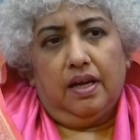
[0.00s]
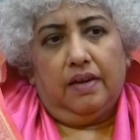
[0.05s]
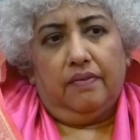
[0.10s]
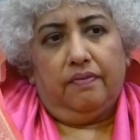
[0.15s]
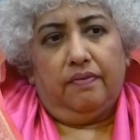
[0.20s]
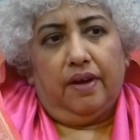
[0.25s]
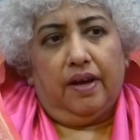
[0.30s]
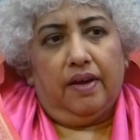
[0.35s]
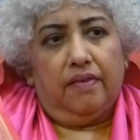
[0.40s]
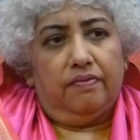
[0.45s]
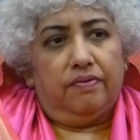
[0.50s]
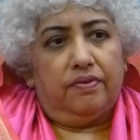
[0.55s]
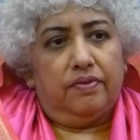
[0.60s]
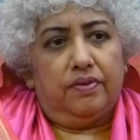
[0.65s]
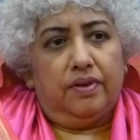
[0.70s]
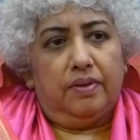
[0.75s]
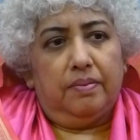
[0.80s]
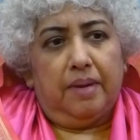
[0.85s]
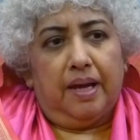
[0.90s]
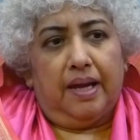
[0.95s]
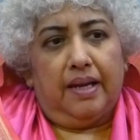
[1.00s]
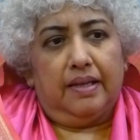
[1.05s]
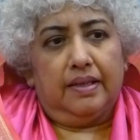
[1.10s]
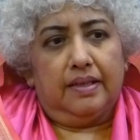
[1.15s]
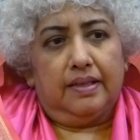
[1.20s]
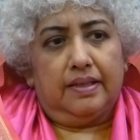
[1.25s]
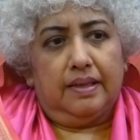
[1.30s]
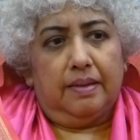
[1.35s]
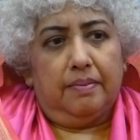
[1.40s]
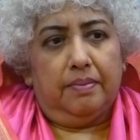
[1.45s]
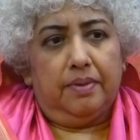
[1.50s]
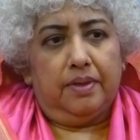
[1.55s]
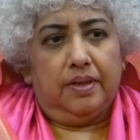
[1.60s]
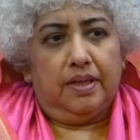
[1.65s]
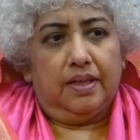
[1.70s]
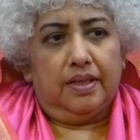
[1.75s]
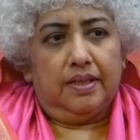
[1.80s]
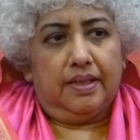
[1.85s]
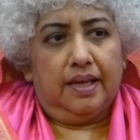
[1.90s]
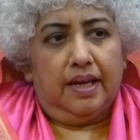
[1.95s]
If I have to rebalance
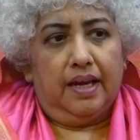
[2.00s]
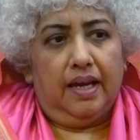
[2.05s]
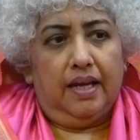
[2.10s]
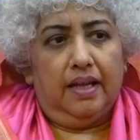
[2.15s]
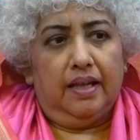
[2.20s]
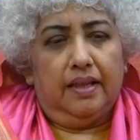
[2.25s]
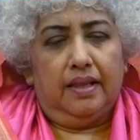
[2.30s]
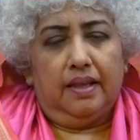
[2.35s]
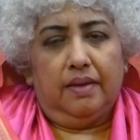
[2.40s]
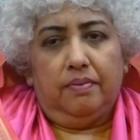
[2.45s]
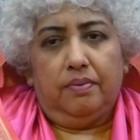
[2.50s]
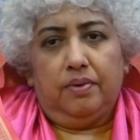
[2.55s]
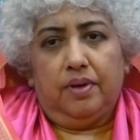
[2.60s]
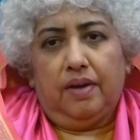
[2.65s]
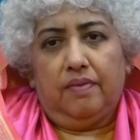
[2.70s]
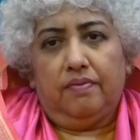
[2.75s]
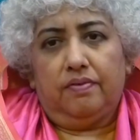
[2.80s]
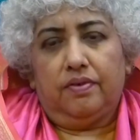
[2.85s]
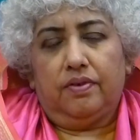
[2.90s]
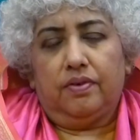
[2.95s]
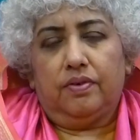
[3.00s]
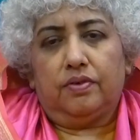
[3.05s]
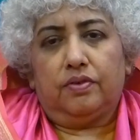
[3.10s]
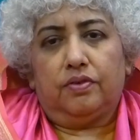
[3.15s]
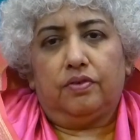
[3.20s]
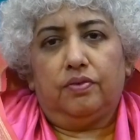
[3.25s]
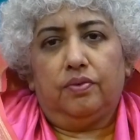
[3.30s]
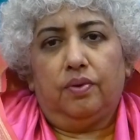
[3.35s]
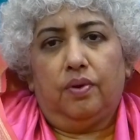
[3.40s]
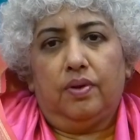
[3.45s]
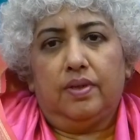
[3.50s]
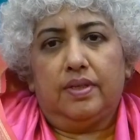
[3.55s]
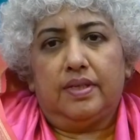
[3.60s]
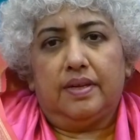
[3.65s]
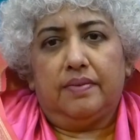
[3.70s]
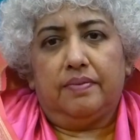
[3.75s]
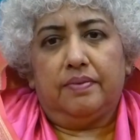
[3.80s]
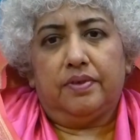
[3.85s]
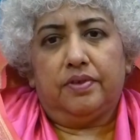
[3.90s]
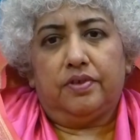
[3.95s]
somebody's health, I would have to look through all
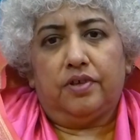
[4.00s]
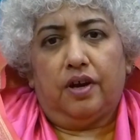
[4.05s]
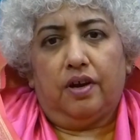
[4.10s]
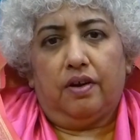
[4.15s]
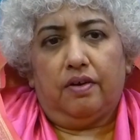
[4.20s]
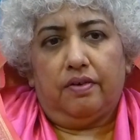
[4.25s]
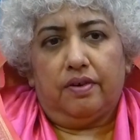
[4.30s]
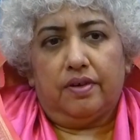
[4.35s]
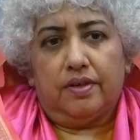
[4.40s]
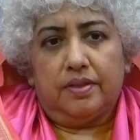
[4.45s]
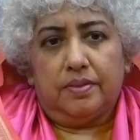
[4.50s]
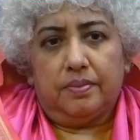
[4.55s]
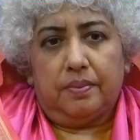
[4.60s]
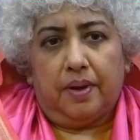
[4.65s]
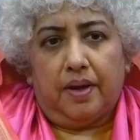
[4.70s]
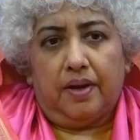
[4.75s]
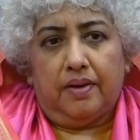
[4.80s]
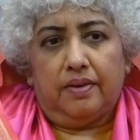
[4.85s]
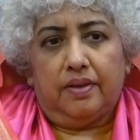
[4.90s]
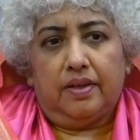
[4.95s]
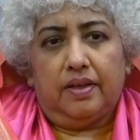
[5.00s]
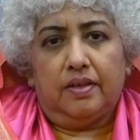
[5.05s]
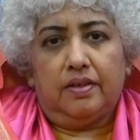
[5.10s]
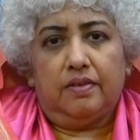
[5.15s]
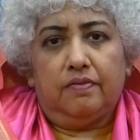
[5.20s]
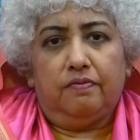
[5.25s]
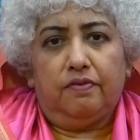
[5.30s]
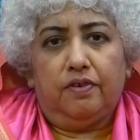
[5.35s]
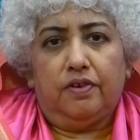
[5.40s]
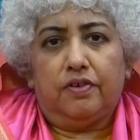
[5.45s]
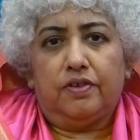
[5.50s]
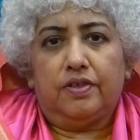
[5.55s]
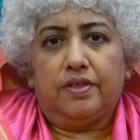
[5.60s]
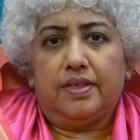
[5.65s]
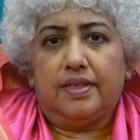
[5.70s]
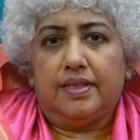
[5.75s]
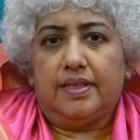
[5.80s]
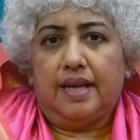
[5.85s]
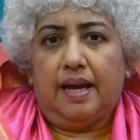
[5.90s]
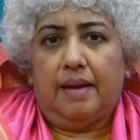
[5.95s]
7 chakras where the
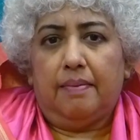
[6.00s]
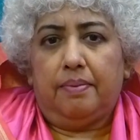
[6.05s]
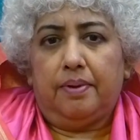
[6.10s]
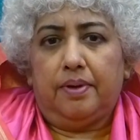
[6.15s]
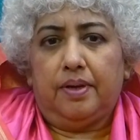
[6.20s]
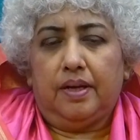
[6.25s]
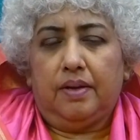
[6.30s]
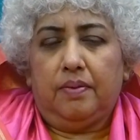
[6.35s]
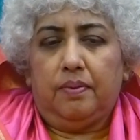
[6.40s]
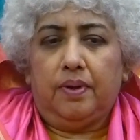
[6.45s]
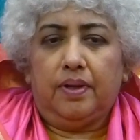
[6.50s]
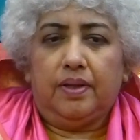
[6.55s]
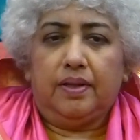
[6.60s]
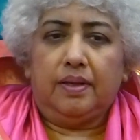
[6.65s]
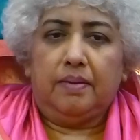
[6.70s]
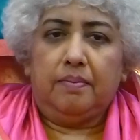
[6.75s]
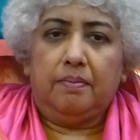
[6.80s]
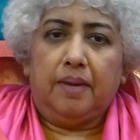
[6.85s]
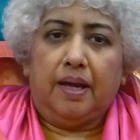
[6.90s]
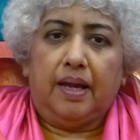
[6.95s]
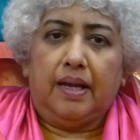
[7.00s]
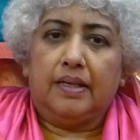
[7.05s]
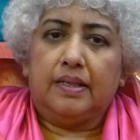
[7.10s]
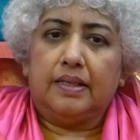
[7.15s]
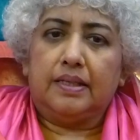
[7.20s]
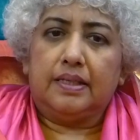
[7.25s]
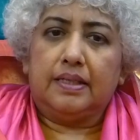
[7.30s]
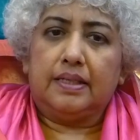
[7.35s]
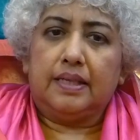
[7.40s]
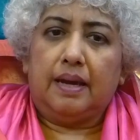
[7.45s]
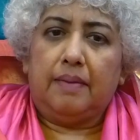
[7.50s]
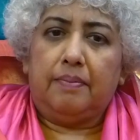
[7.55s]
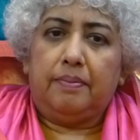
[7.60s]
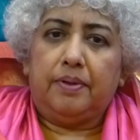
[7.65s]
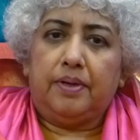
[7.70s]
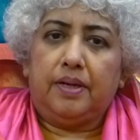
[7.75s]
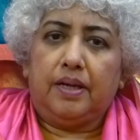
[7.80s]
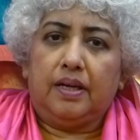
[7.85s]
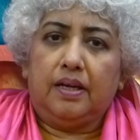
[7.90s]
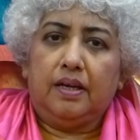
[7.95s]
interference is happening, where the imbalance is
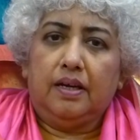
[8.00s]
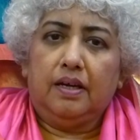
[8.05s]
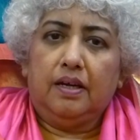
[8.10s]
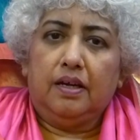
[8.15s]
happening.